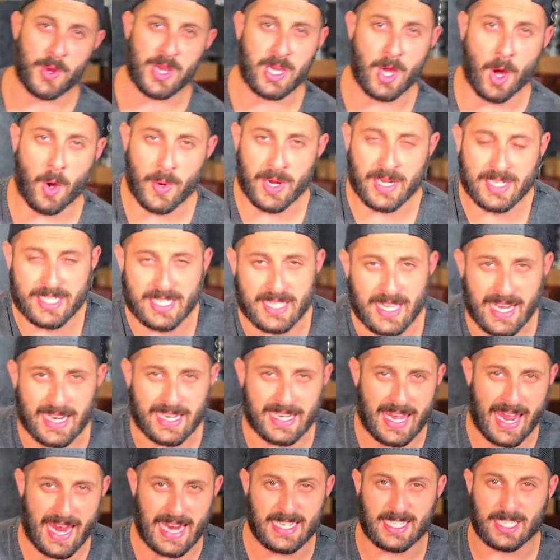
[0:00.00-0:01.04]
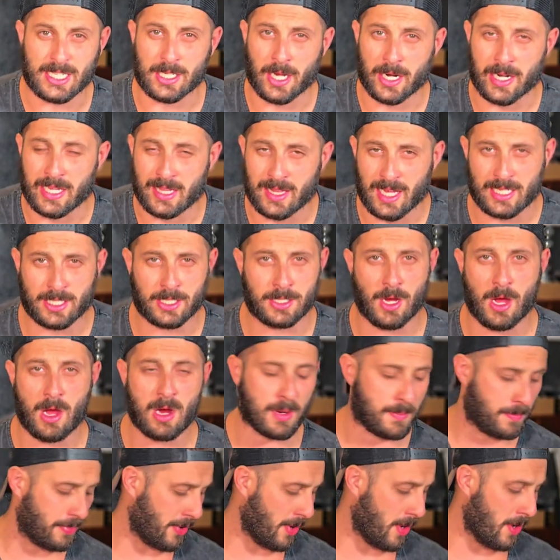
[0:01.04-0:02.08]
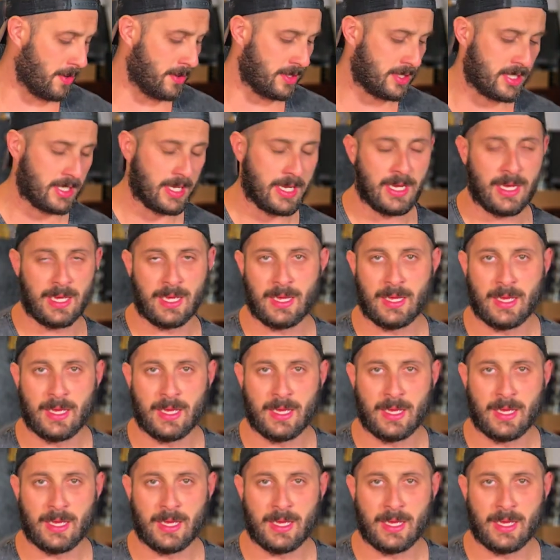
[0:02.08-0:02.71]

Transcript: we go into that case study, let's talk pros